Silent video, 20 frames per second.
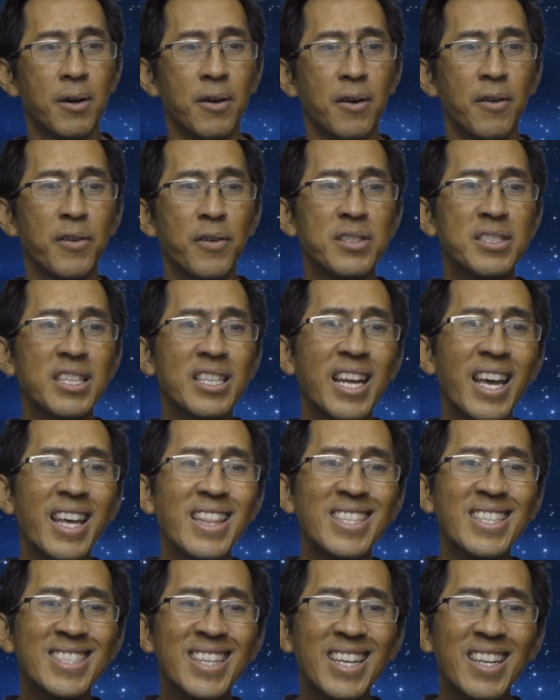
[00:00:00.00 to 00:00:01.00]
For today in
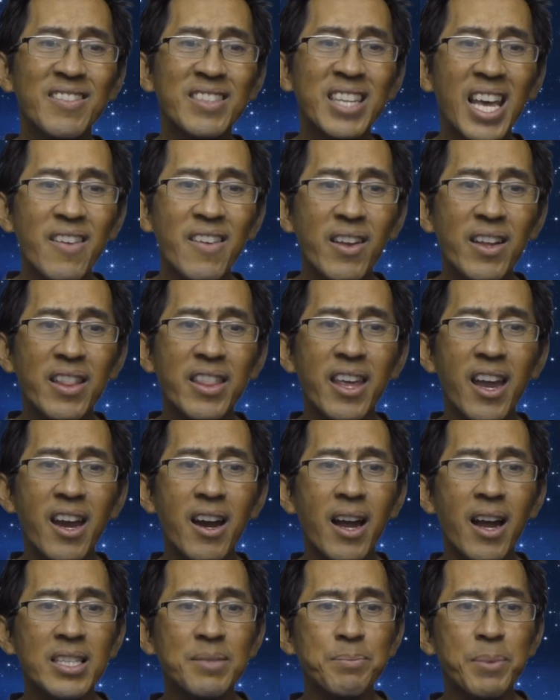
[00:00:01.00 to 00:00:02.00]
the city of David there
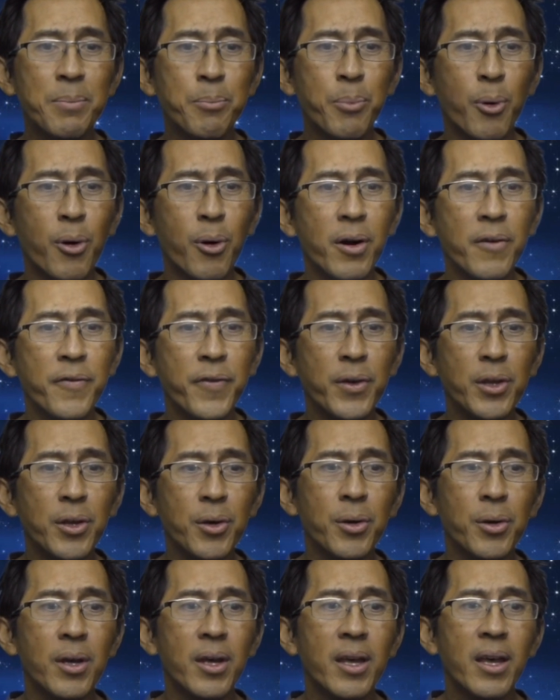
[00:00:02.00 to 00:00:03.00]
has been born for
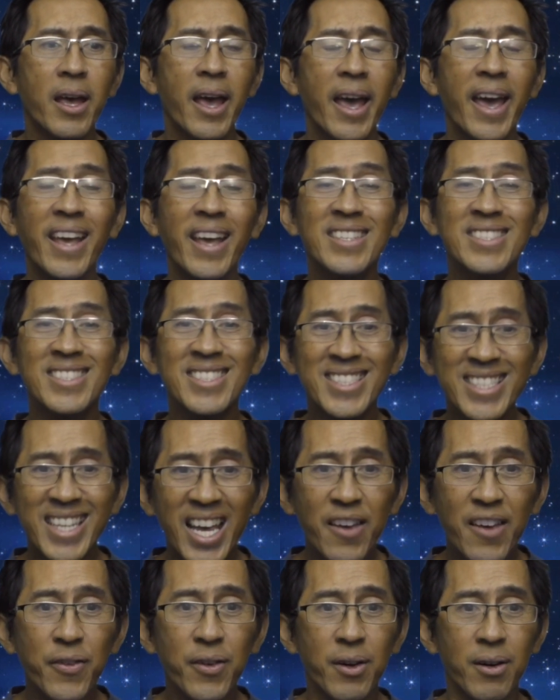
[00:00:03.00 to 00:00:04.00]
you a
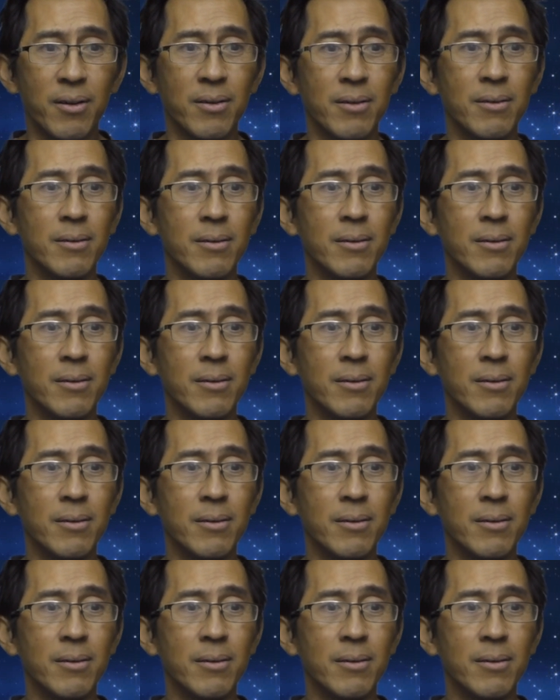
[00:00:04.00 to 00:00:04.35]
Savior,